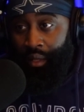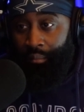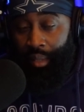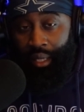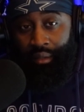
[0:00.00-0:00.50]

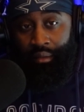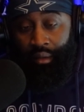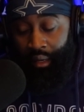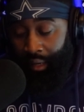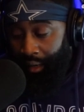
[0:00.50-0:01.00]
But
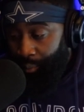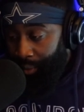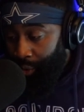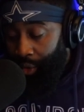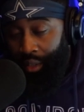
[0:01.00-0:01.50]
uh,
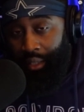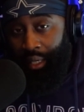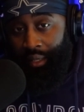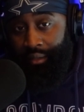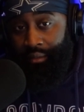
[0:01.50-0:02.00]
when you look
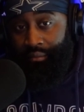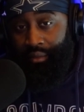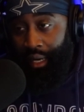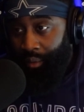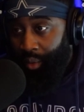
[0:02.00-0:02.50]
at
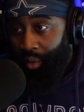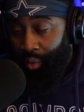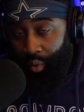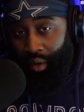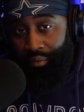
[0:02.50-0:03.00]
Tyrone
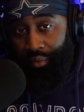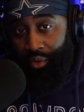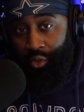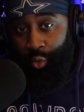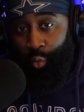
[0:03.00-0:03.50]

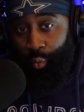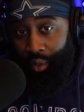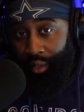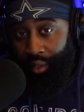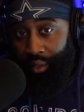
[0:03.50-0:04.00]
Crawford's
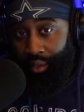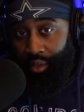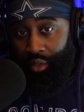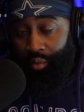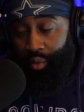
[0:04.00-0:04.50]
career,
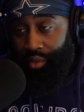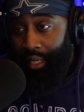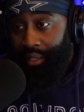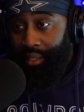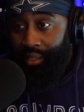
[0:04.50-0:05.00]
you will
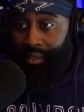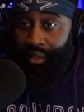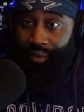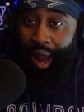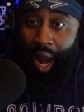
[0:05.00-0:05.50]
say to
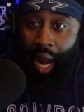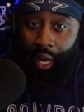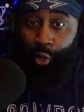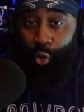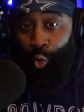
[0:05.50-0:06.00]
yourself, "All
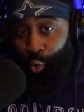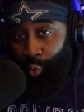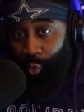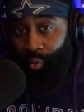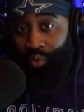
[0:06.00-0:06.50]
right,
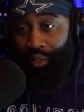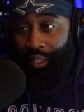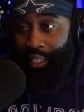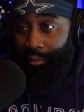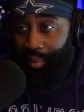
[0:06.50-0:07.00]
cool."
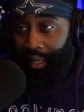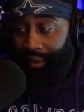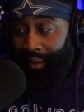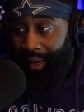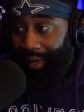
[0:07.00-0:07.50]
He's
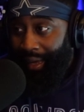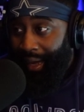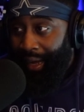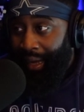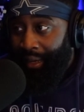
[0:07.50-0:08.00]
been that
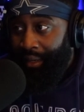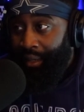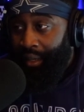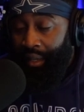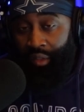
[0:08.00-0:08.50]
guy
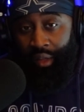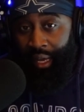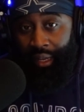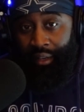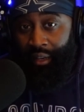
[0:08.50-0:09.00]

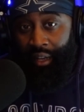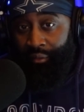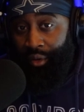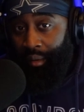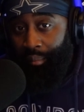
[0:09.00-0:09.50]
that
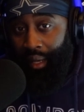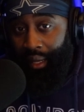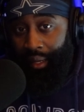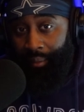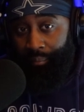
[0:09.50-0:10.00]
never complained,